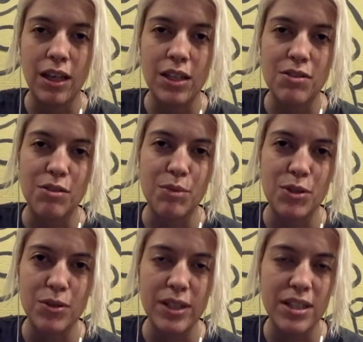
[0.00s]
So I've been
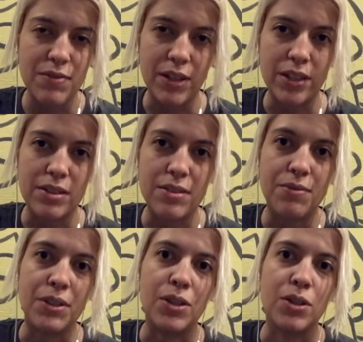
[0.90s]
doing these finance
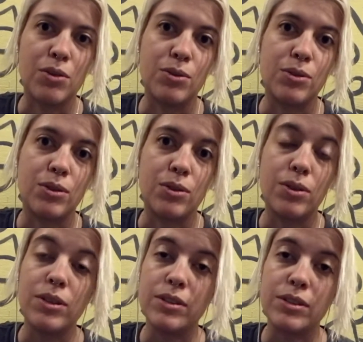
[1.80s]
videos
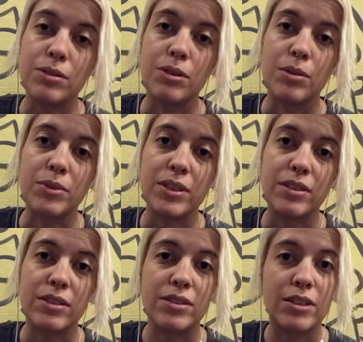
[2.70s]
on Instagram
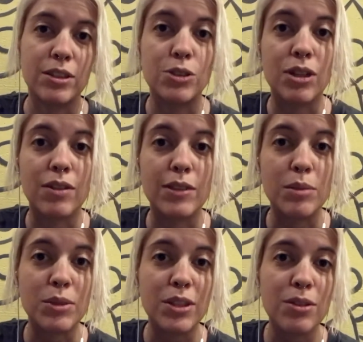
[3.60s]
since I started traveling,
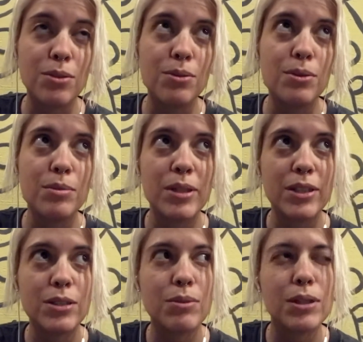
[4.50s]
but I thought I might
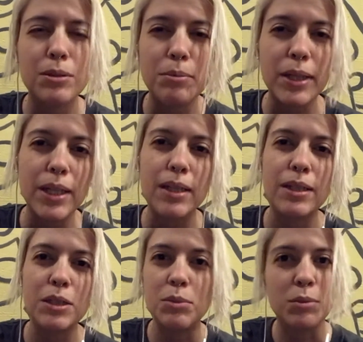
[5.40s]
as well make it a
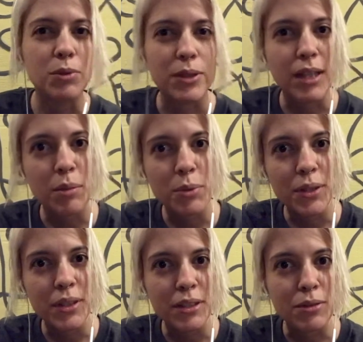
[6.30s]
little bit more
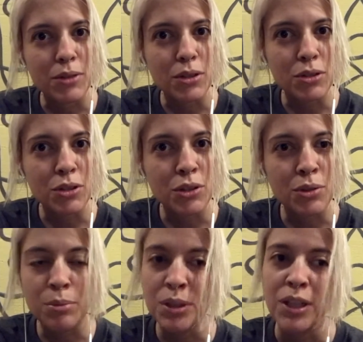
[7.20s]
elaborate here on
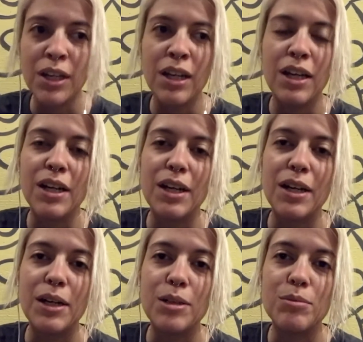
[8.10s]
YouTube.
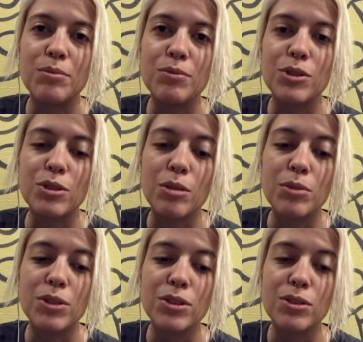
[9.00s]
So I'm
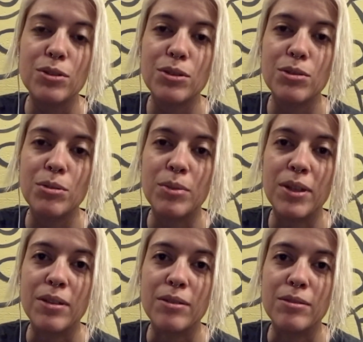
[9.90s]
going to talk to you
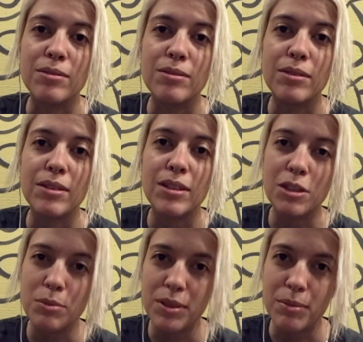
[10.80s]
about a
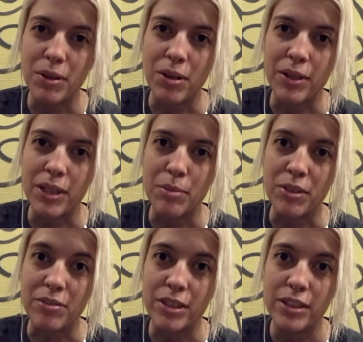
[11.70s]
little bit about how I keep
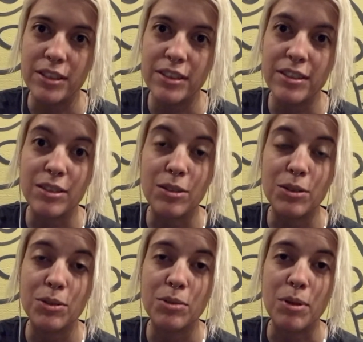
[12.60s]
my finances and
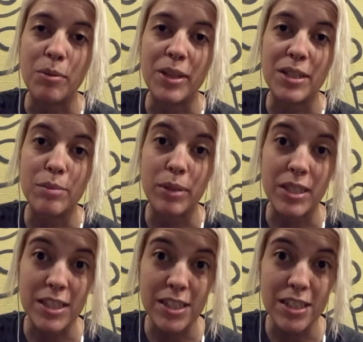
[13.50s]
also about my
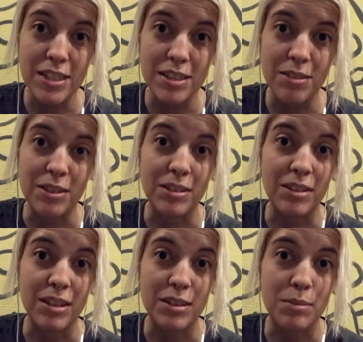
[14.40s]
expenses in the
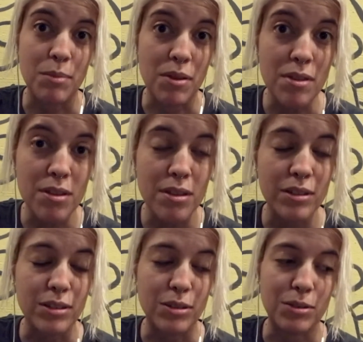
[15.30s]
last month.
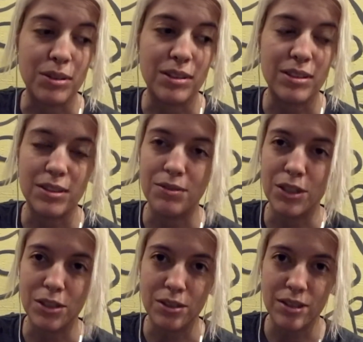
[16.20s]
So this
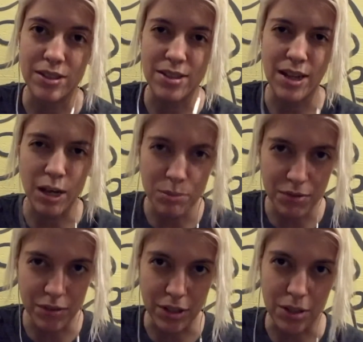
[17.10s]
type
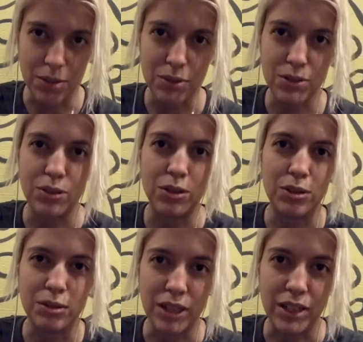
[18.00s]
of video is going to
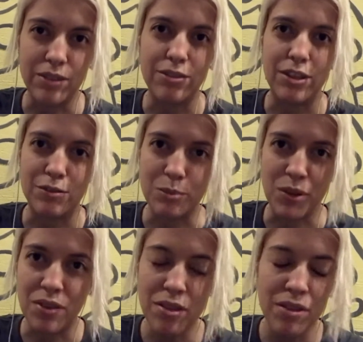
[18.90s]
go live every
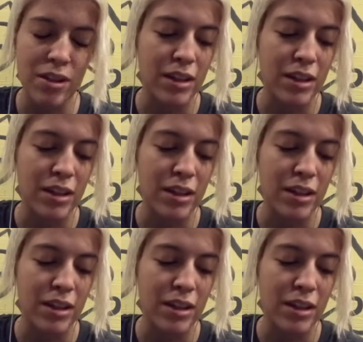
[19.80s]
month.